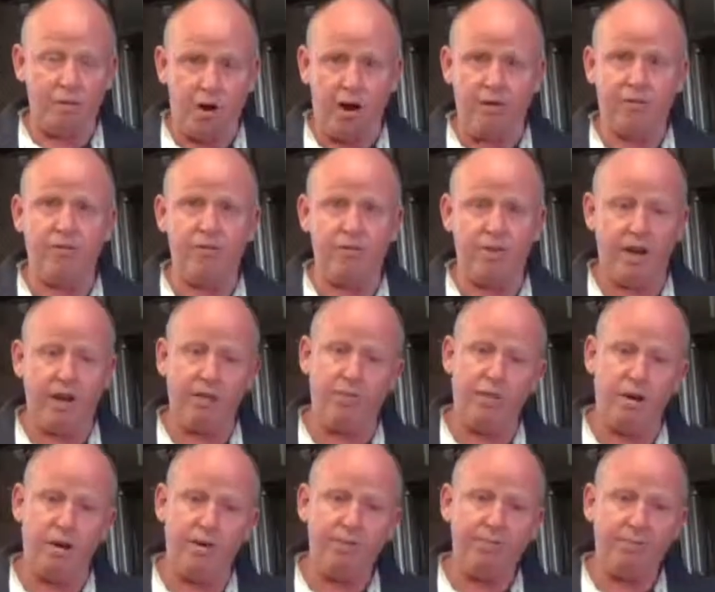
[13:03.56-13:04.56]
right from
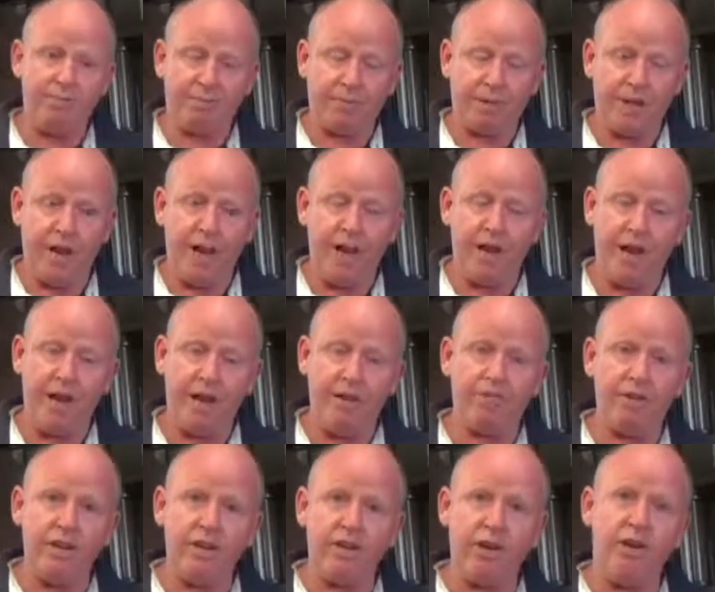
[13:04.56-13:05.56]
day 1, and
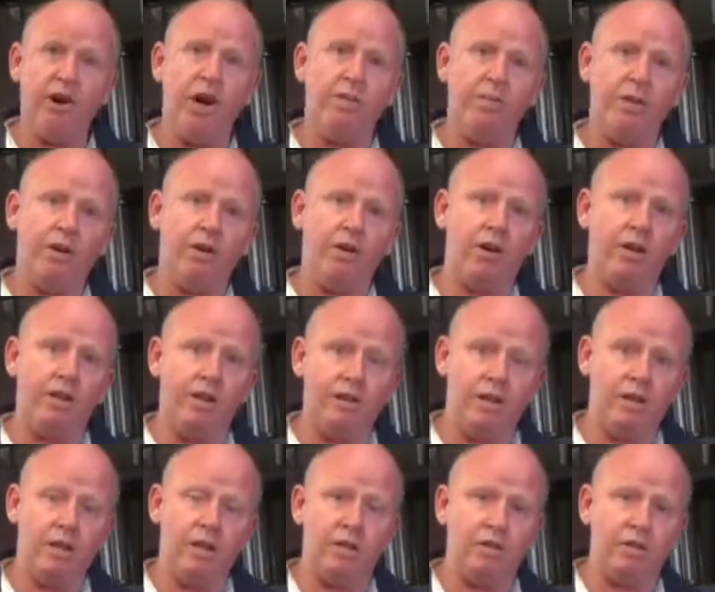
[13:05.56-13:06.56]
every time the guy
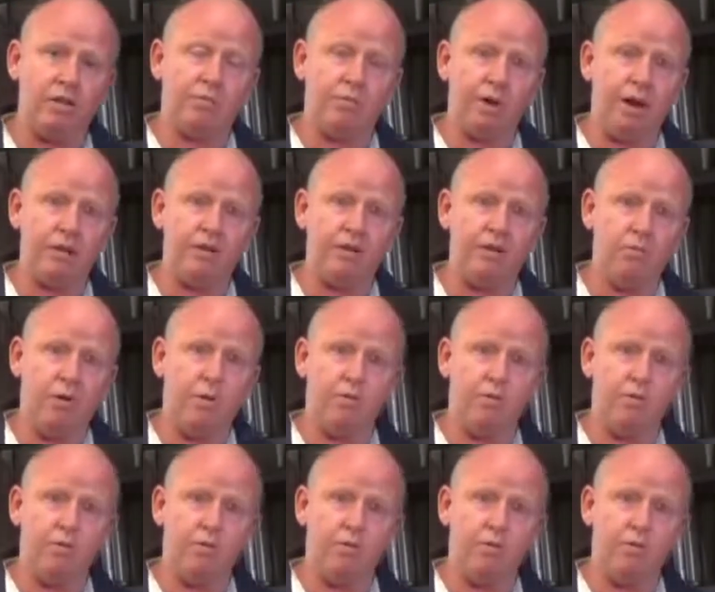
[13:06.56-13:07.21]
did the inspection,